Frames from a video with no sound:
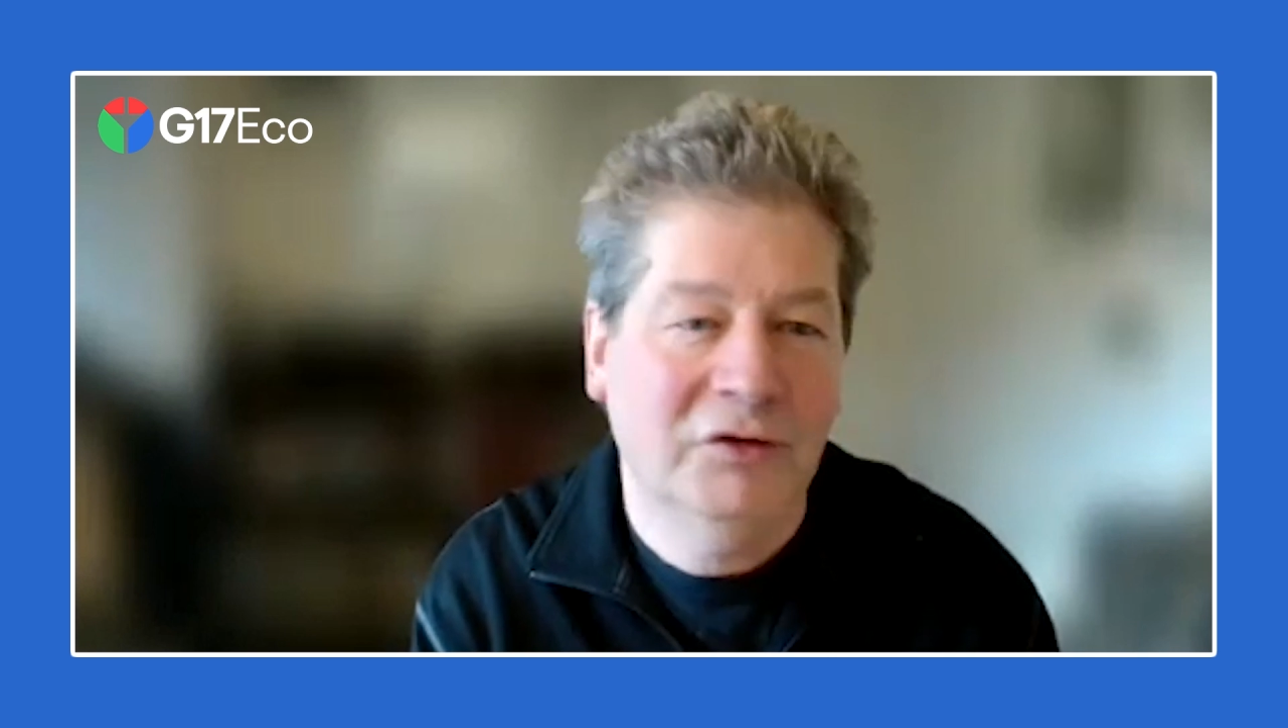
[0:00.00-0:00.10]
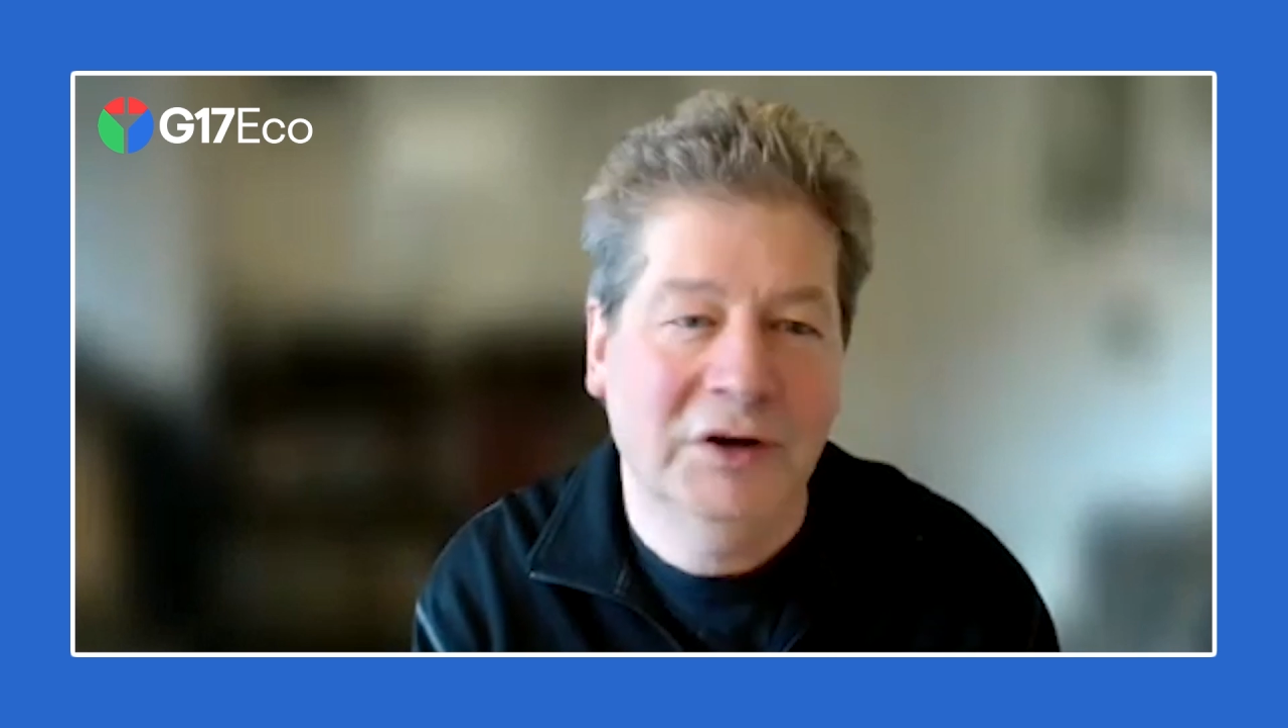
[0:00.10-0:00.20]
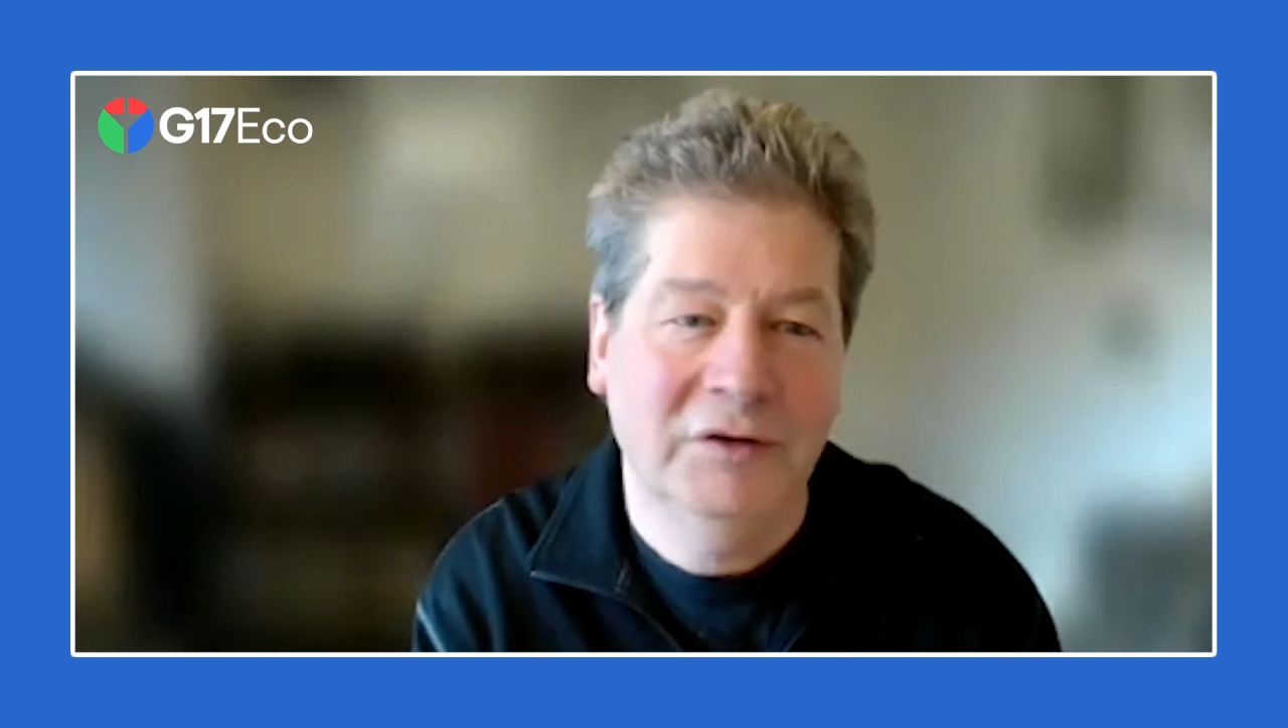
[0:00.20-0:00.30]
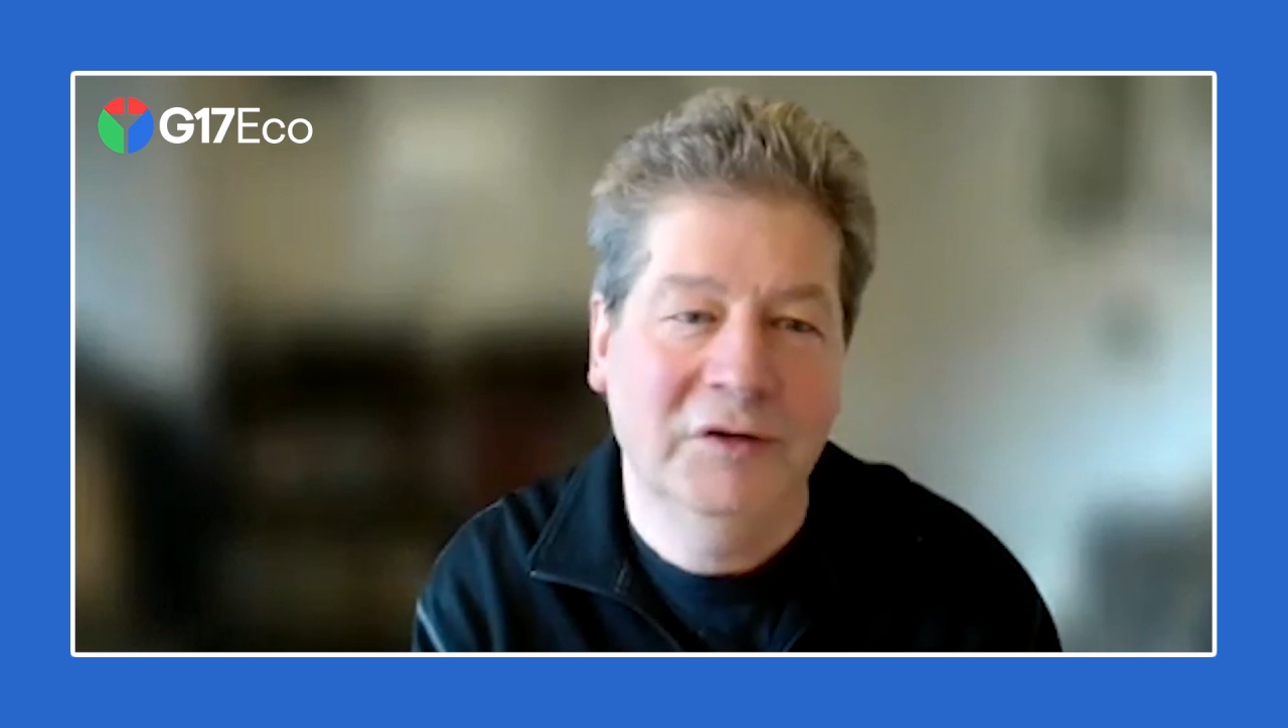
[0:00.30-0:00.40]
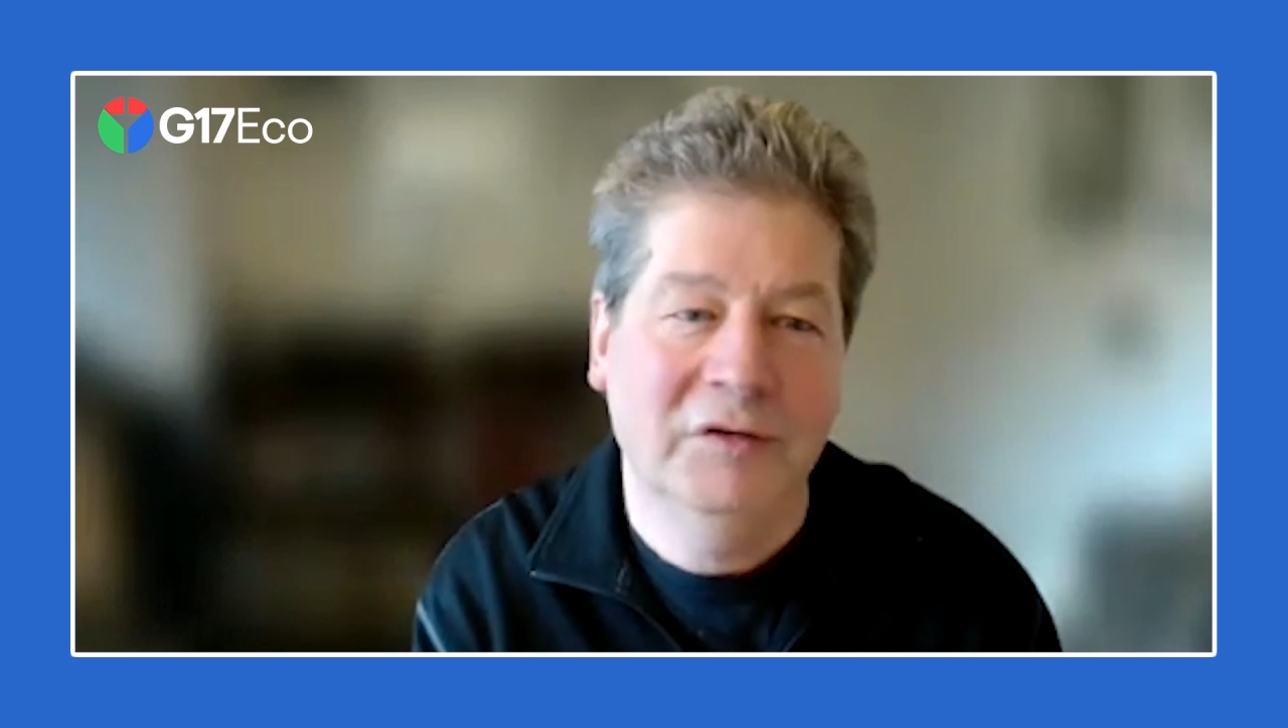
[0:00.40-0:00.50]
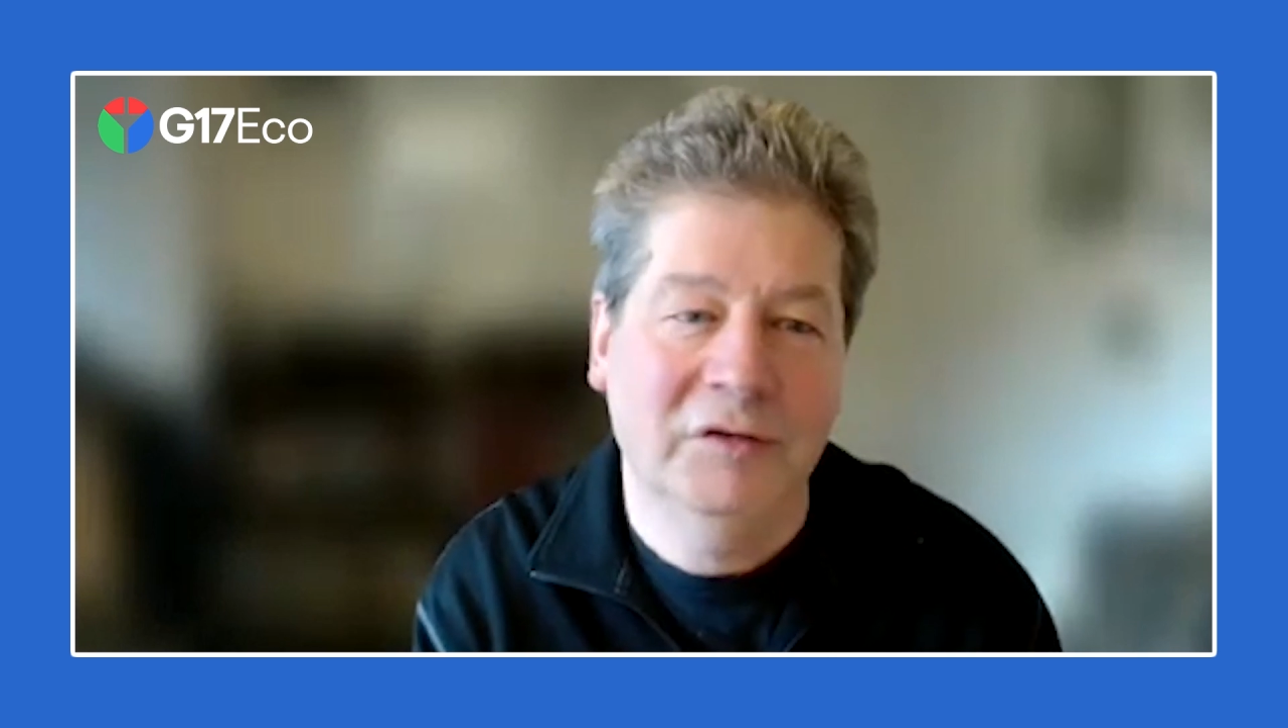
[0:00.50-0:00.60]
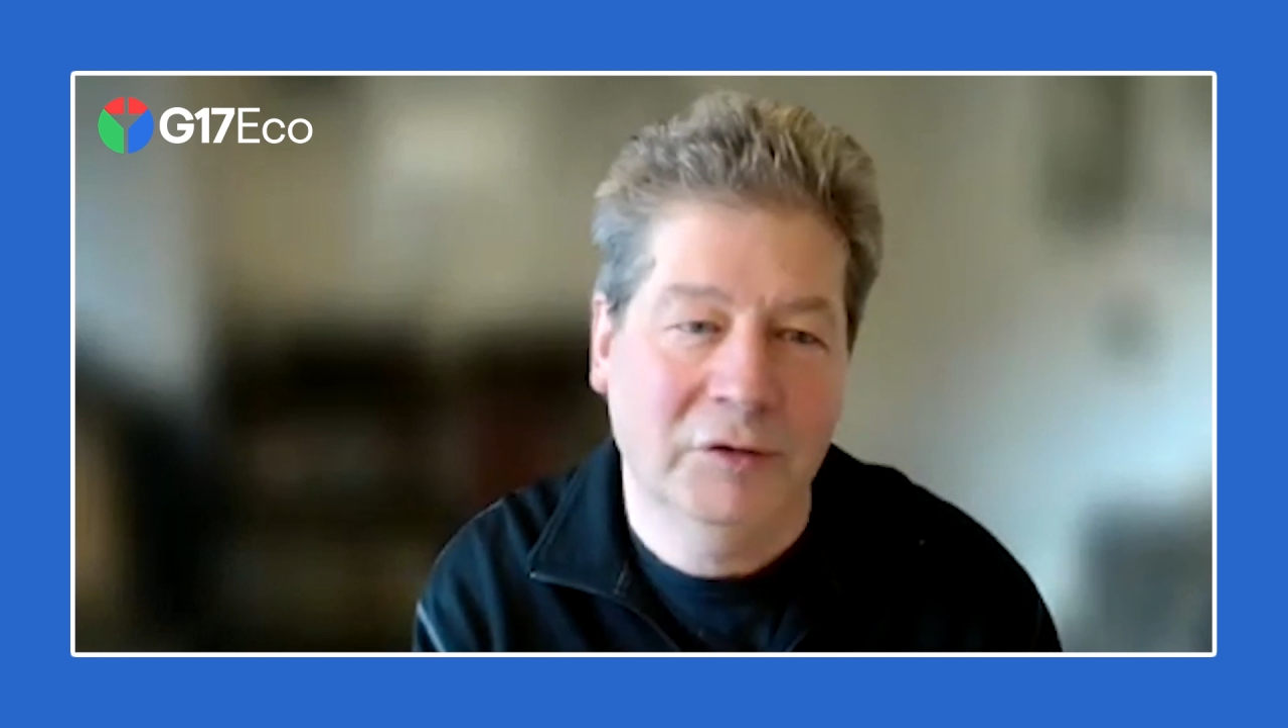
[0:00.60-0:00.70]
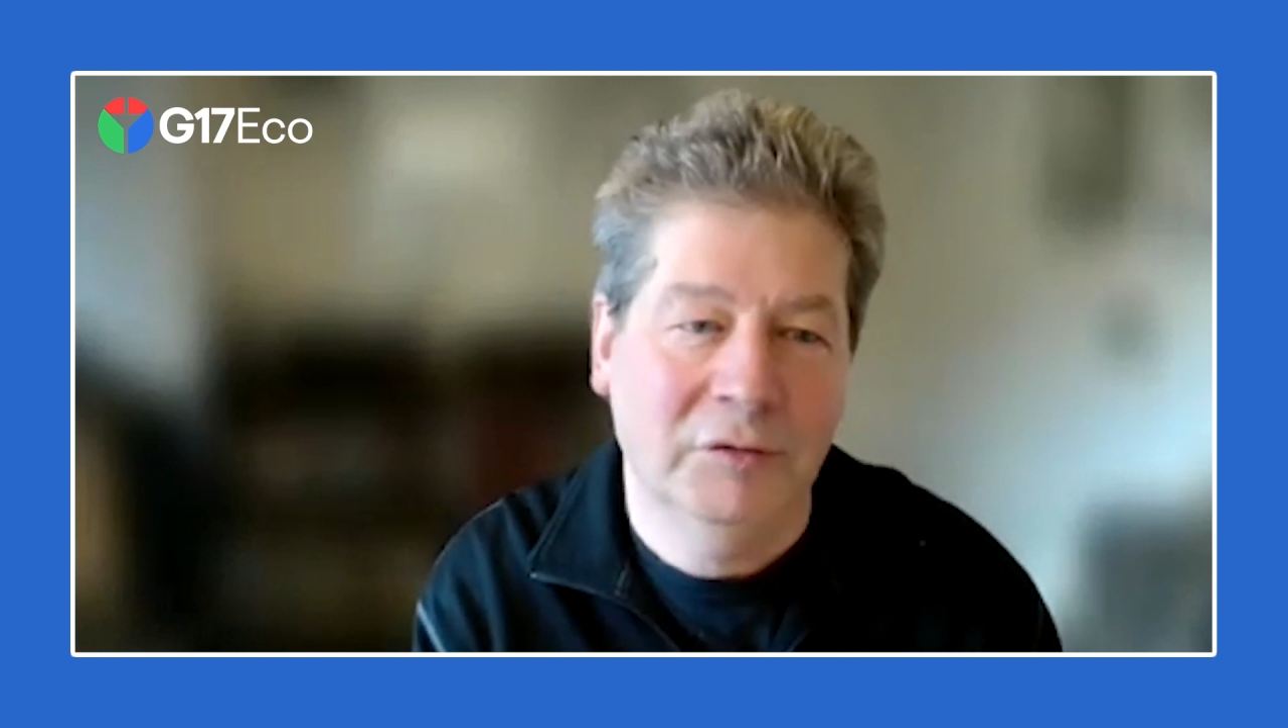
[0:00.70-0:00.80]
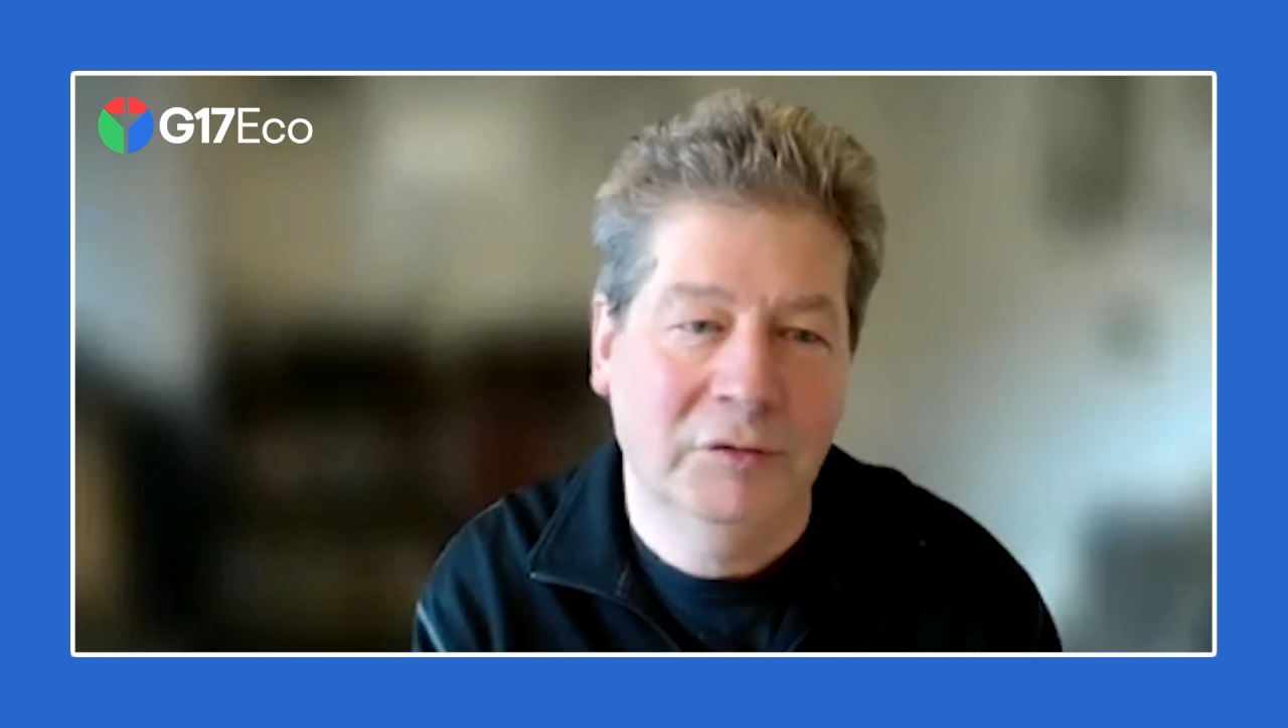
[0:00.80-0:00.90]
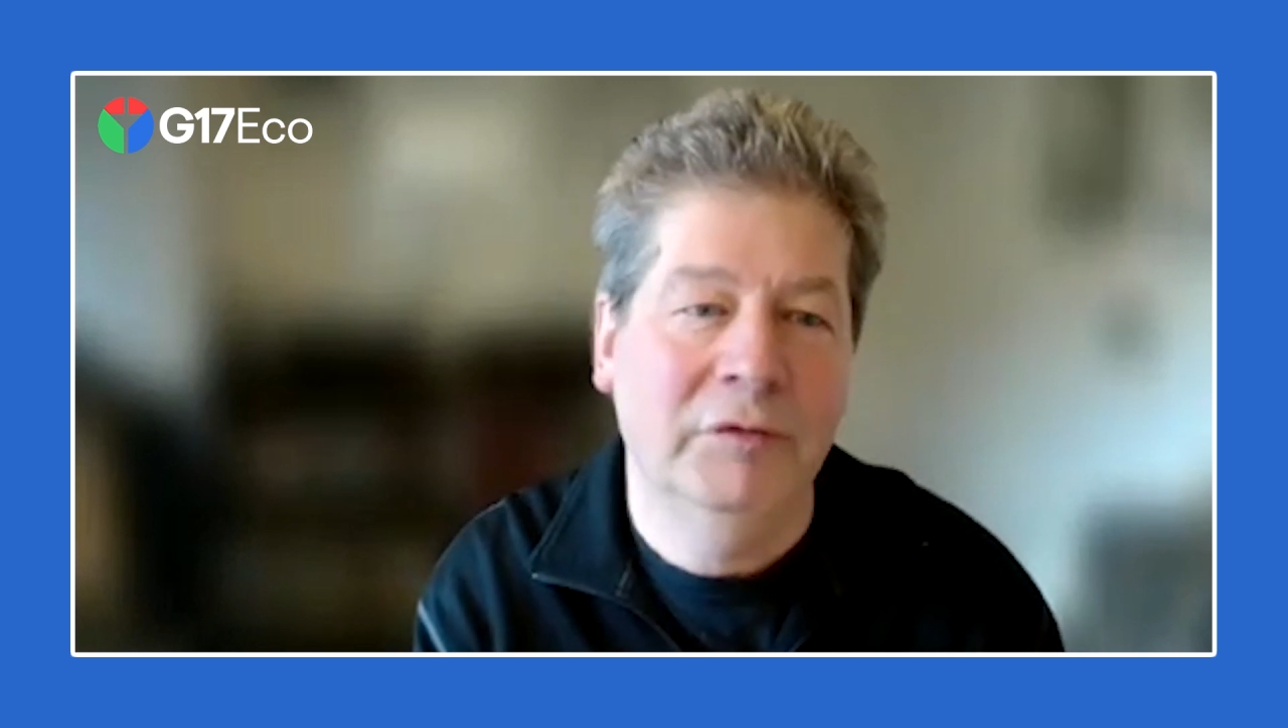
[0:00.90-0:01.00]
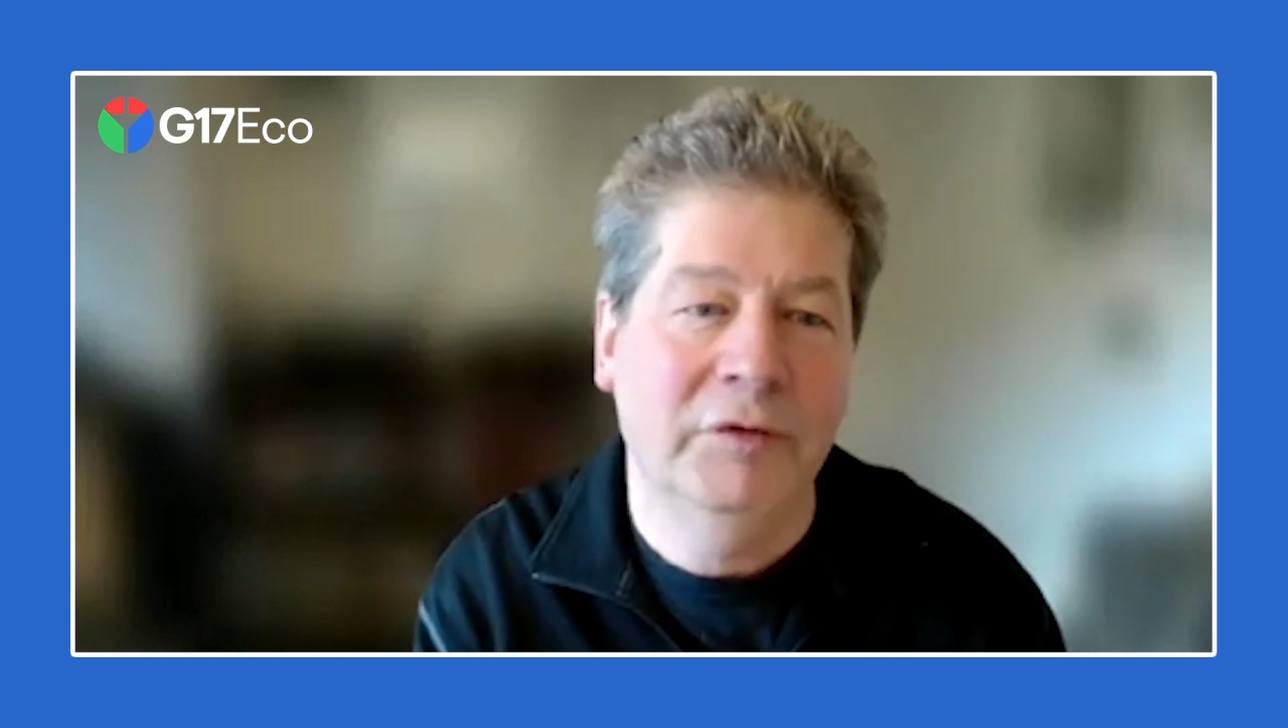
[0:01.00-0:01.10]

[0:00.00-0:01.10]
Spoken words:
and trying to solve